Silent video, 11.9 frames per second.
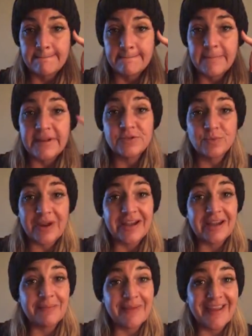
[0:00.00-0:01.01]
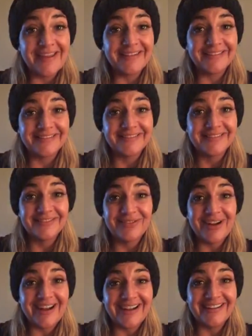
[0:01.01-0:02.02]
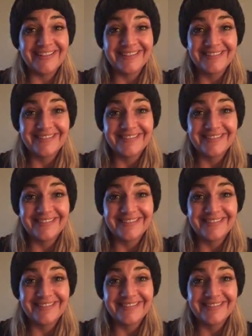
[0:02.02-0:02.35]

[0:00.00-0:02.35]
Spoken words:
It's raining men. Right.